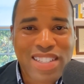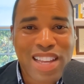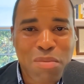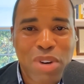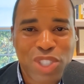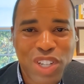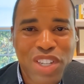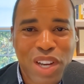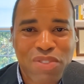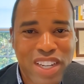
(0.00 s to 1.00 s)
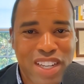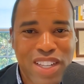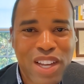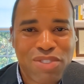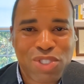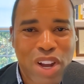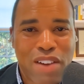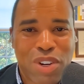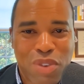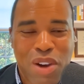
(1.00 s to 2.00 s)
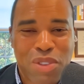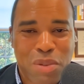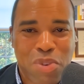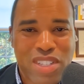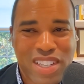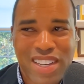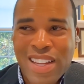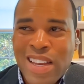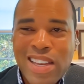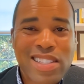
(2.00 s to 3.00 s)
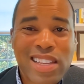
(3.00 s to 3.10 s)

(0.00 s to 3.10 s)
That's how much he loved it. He loved traveling around with the president. Yeah.